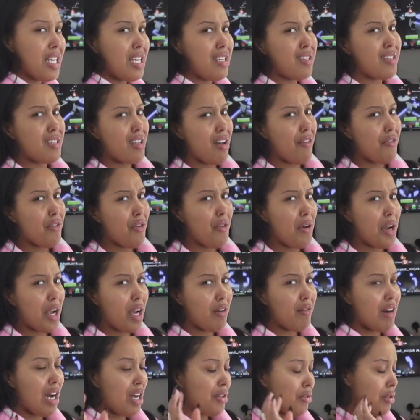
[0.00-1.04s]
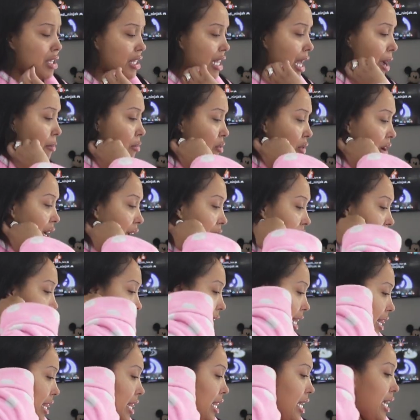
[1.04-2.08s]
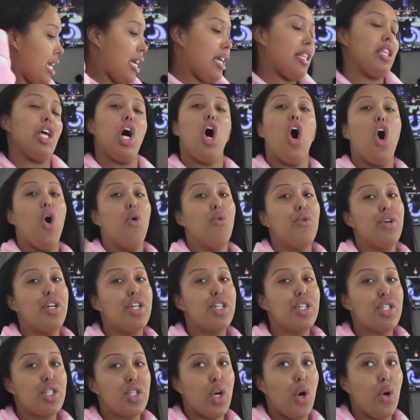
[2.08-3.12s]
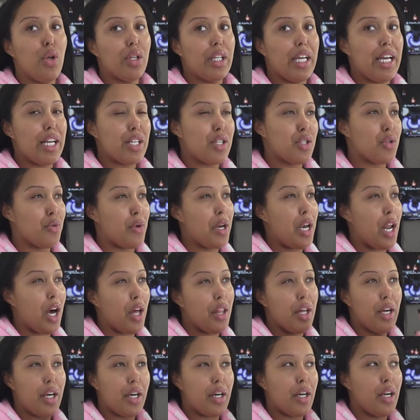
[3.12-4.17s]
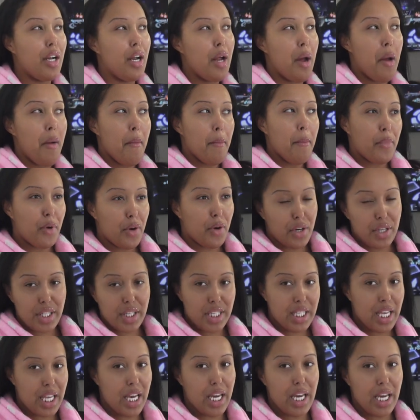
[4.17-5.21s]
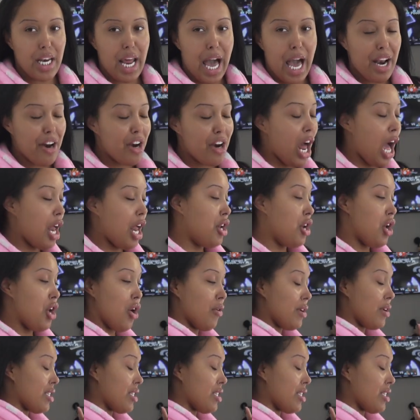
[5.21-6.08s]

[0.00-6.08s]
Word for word: and stuff going around with that brand i think the owner sold it to another person i do not know